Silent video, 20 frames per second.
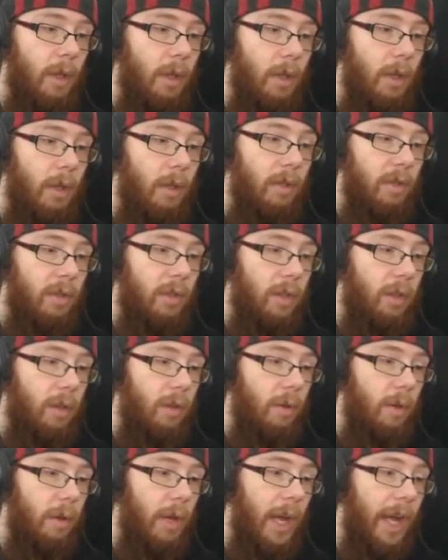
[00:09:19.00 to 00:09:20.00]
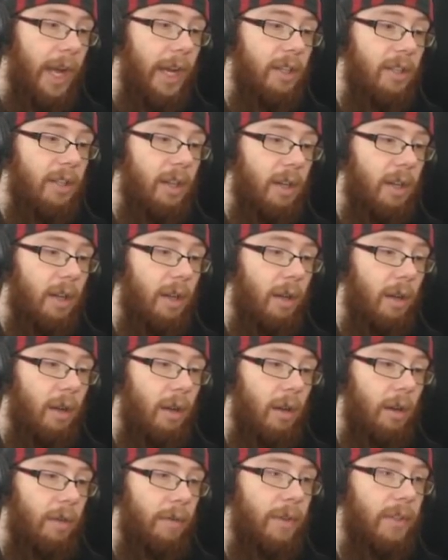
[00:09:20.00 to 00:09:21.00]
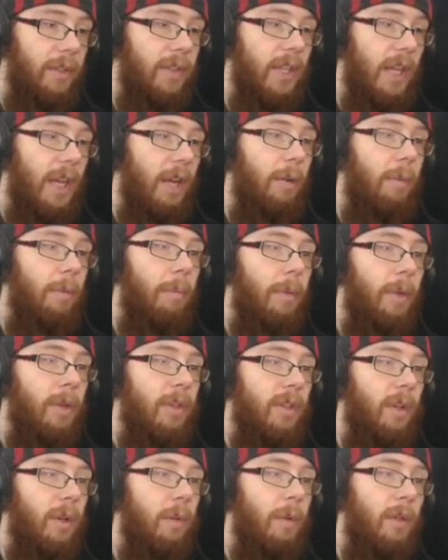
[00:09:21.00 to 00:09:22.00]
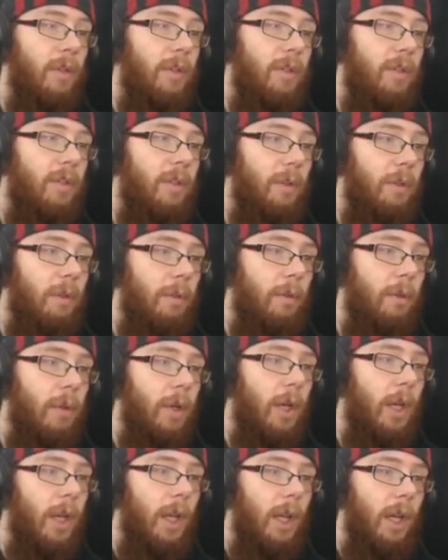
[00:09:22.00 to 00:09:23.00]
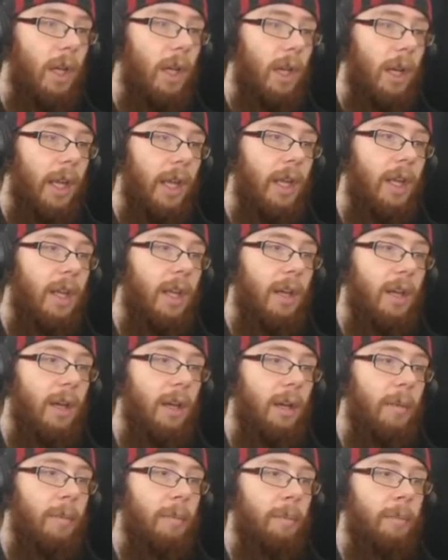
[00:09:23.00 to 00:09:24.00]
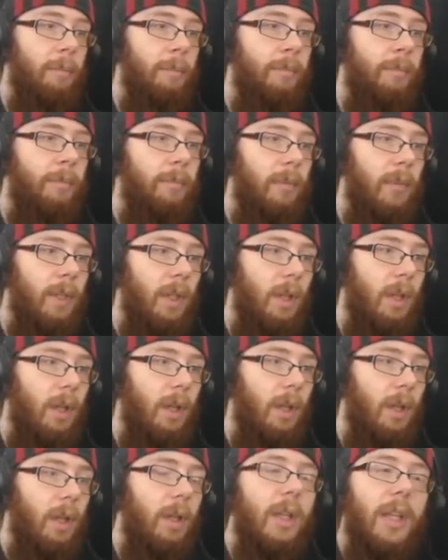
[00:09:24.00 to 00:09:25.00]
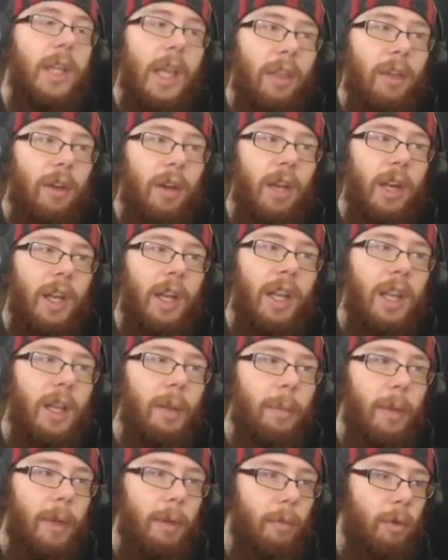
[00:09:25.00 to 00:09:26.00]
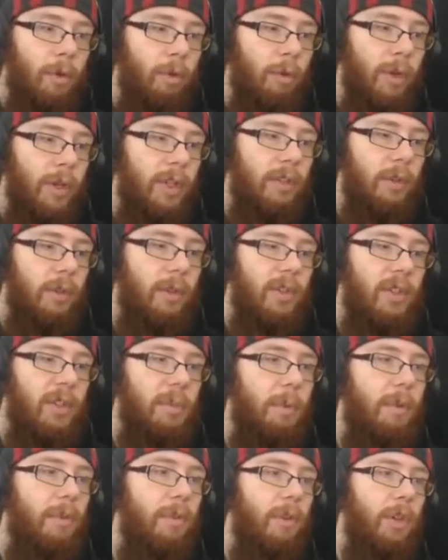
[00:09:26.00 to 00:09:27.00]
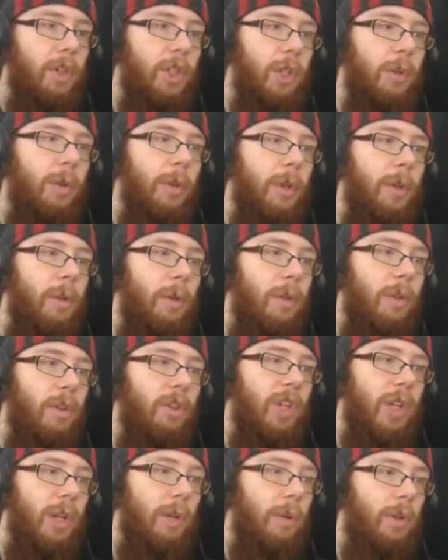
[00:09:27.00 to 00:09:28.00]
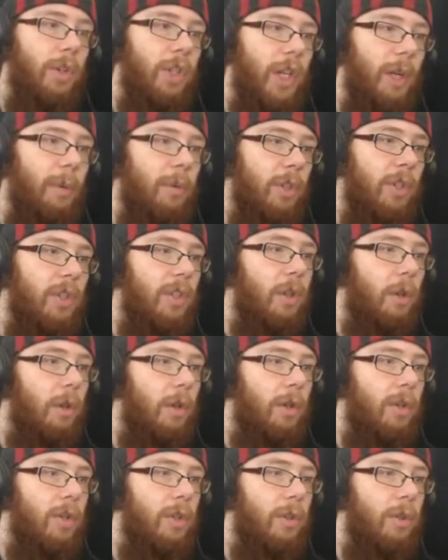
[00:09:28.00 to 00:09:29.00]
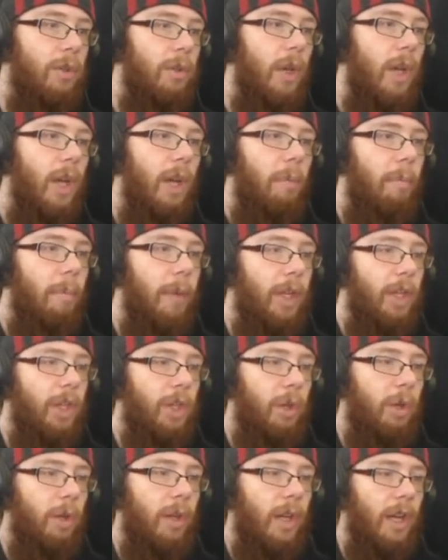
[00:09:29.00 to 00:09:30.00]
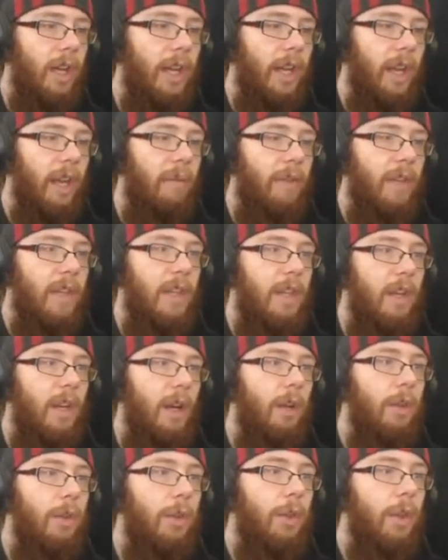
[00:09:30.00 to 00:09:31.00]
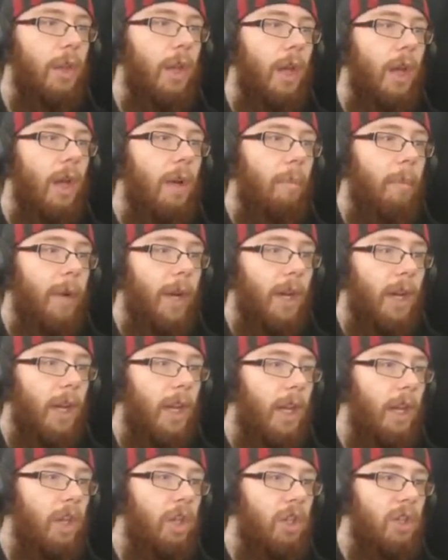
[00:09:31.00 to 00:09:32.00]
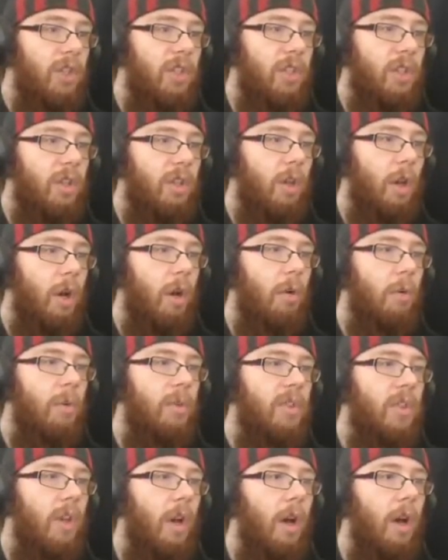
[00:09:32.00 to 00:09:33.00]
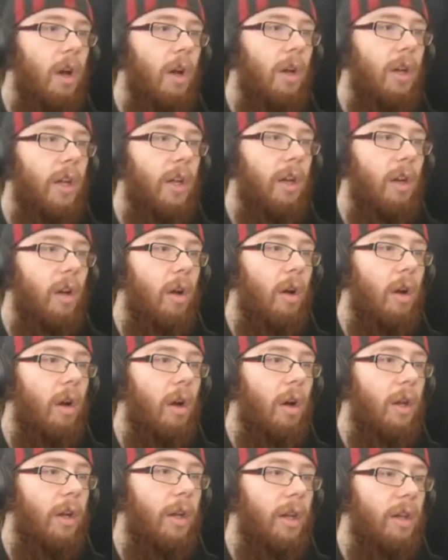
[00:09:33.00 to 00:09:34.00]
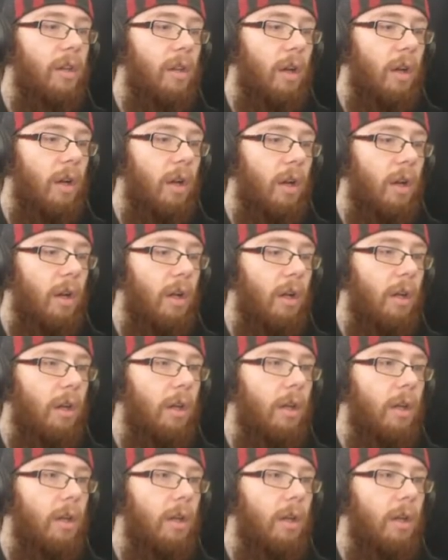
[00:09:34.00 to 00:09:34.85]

So I dug all of this out because I wanted to, like, gather a little bit more resources before showing you the general shape, just in order to make sure that I have enough. But it just goes on and on and on.